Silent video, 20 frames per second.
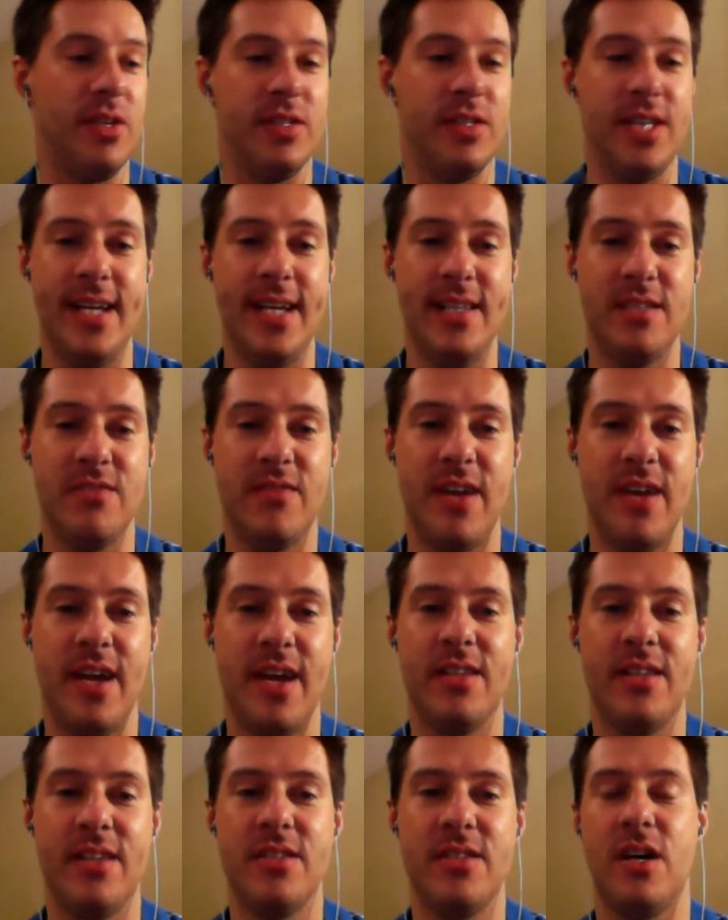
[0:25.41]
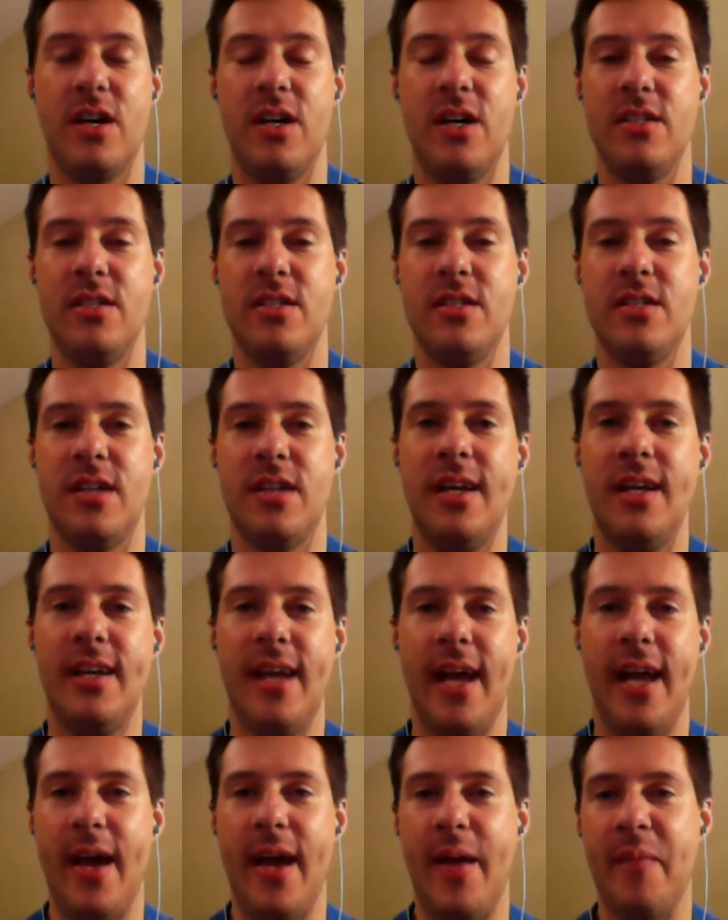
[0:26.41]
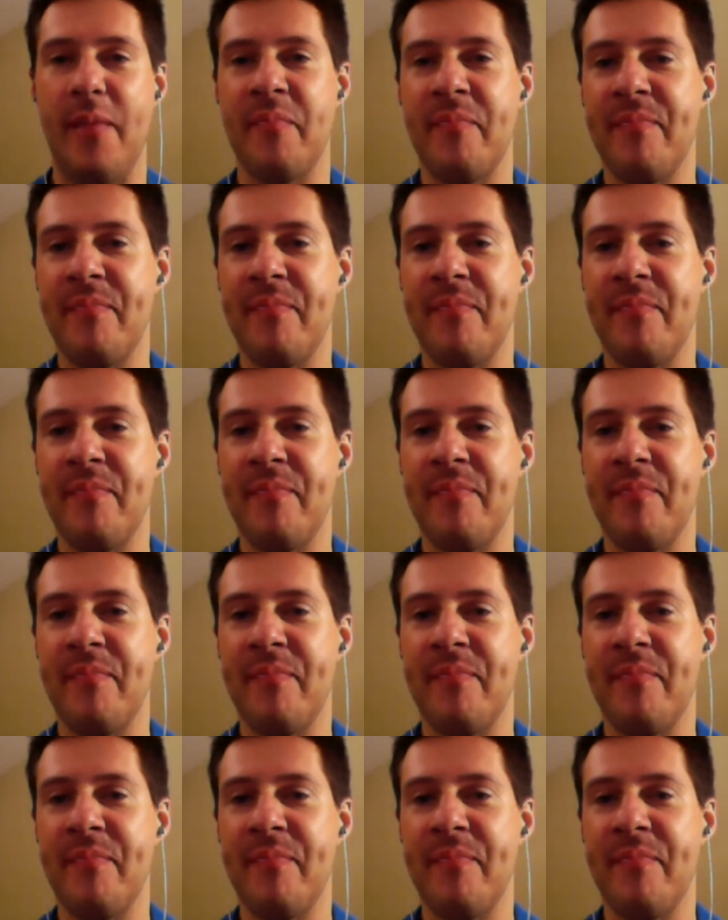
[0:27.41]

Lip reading: Titans fans on Sunday.